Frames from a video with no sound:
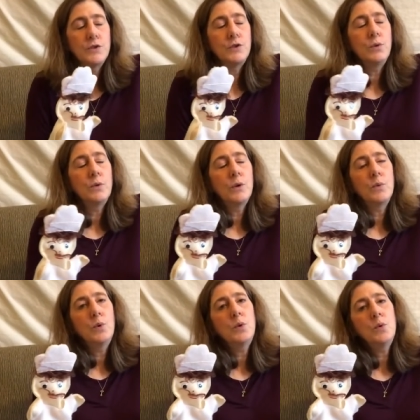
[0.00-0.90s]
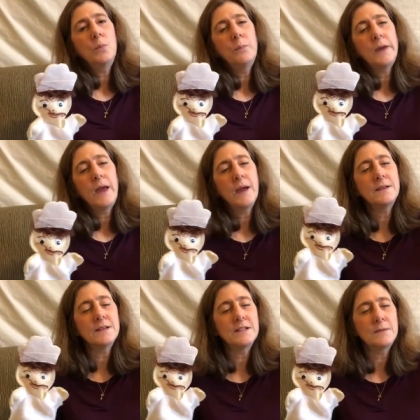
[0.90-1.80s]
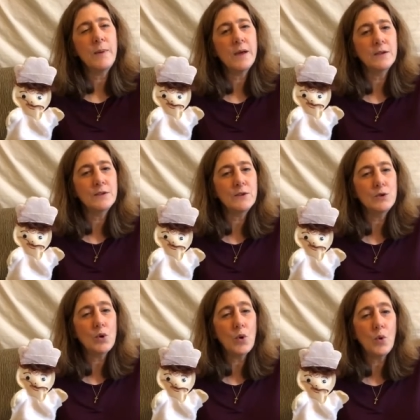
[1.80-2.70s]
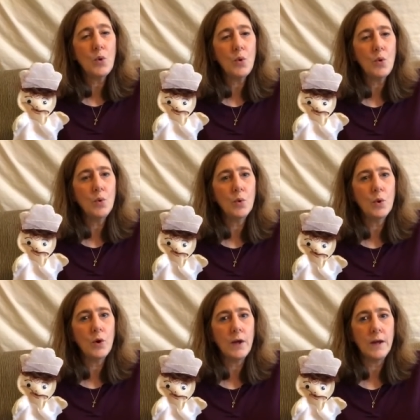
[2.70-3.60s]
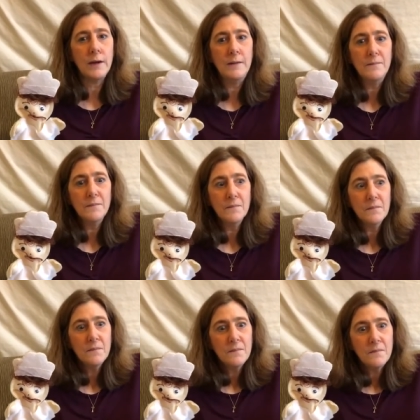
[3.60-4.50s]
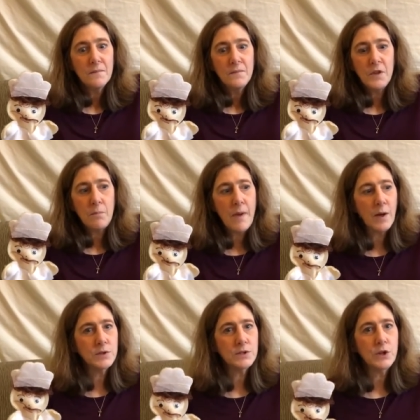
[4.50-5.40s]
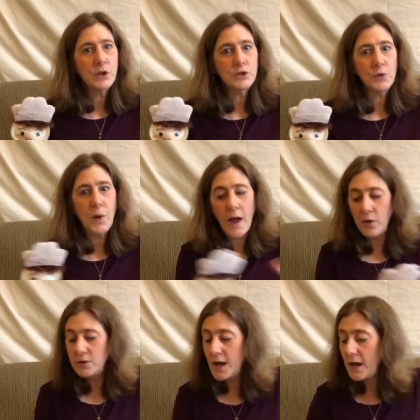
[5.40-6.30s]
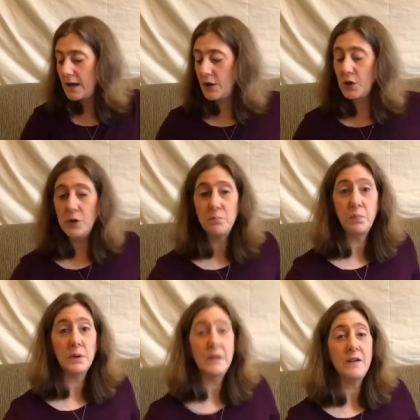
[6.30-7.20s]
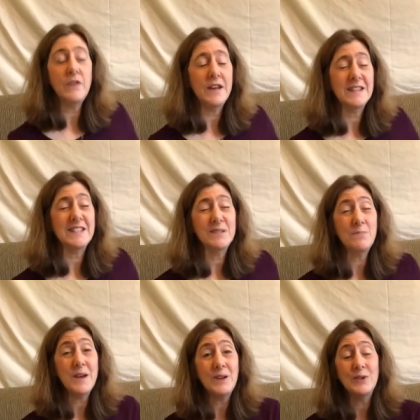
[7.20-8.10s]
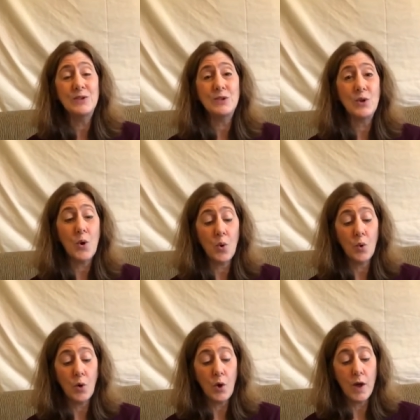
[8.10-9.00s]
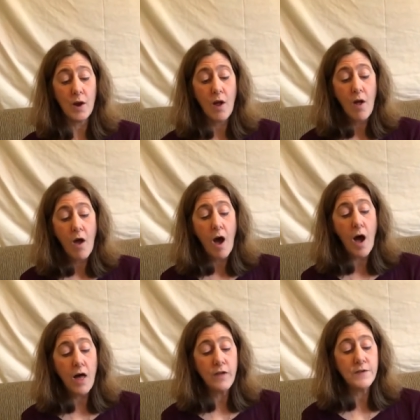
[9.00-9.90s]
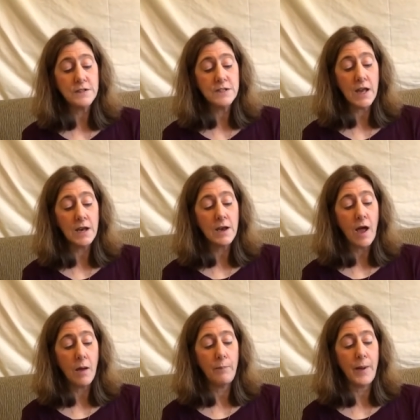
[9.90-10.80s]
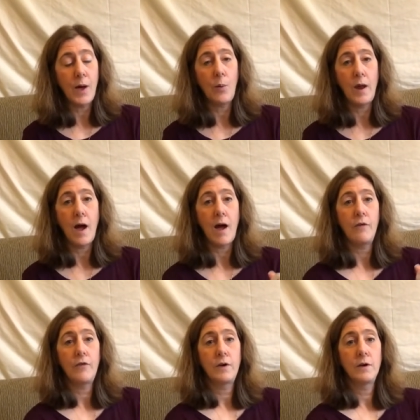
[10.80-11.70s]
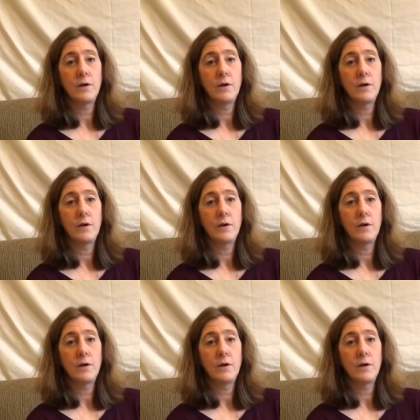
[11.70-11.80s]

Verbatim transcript: Soon the room began to smell so good. The mouse looked around and he couldn't believe it. It smelled so good. All of a sudden, a bell went off.